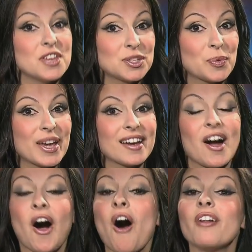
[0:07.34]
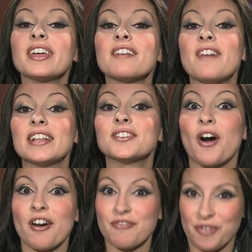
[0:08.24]
this week, all the events
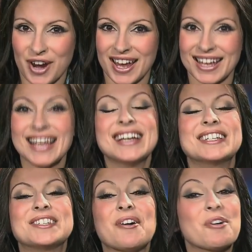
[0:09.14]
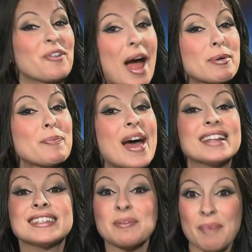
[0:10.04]
are free. So grab a pen
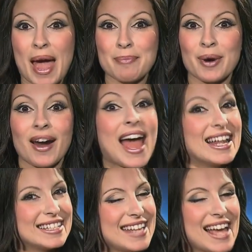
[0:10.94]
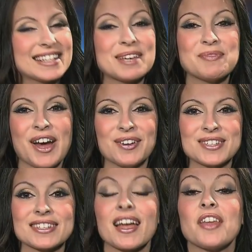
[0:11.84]
and some paper and take some
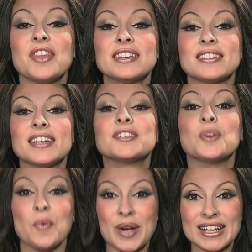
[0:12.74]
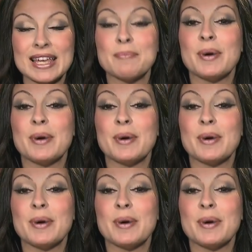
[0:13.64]
notes. This is the Weekly